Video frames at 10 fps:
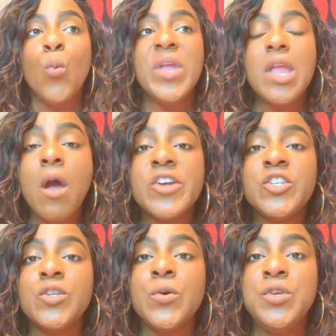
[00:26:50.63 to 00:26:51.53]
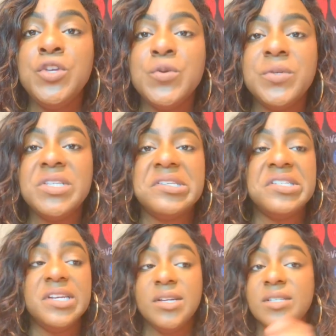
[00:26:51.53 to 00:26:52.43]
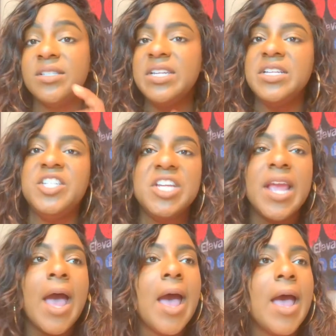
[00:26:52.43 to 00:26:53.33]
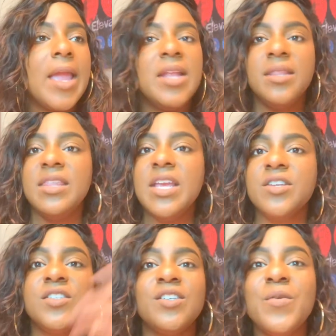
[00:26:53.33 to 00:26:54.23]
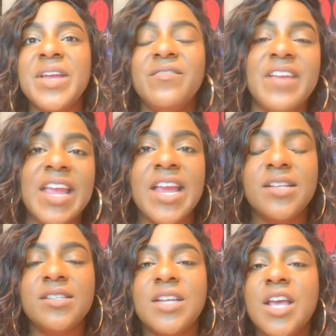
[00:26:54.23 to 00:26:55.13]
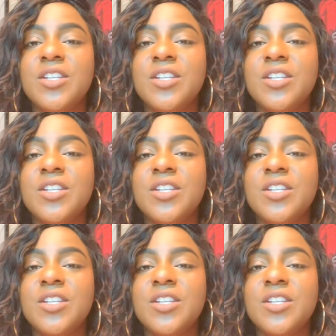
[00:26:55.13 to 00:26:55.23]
we are so used to seeing CGI and things so advanced.